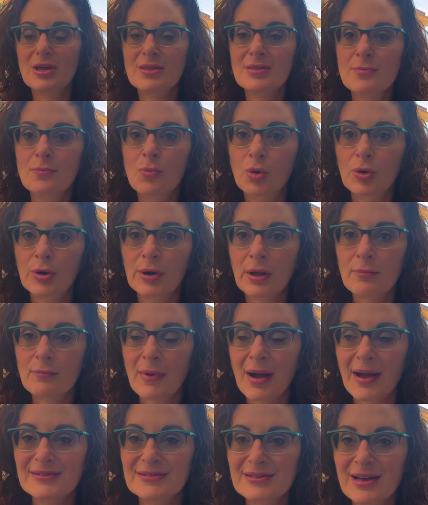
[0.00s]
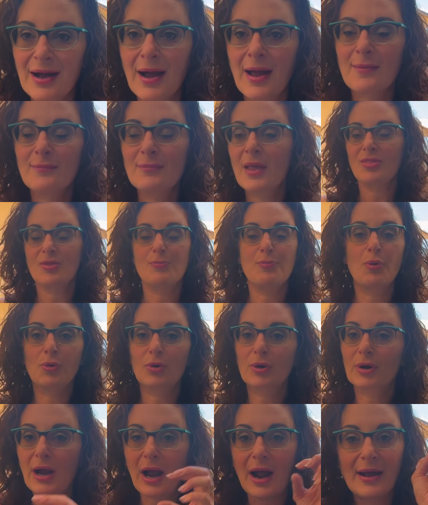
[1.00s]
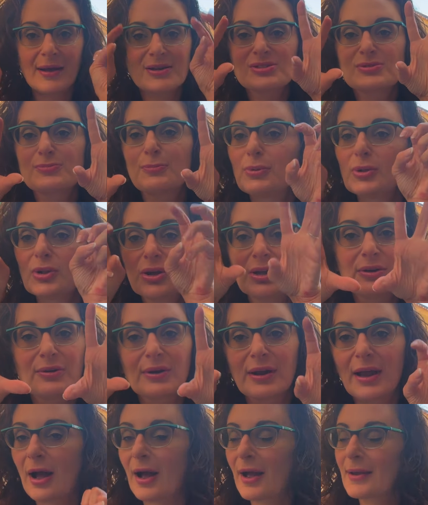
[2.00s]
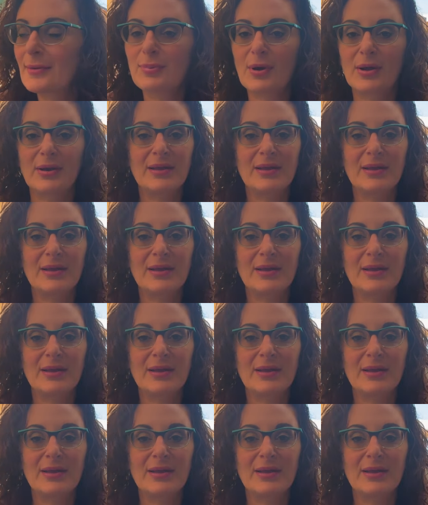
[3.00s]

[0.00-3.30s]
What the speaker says: in the morning my time. The poor guy is bleary-eyed, but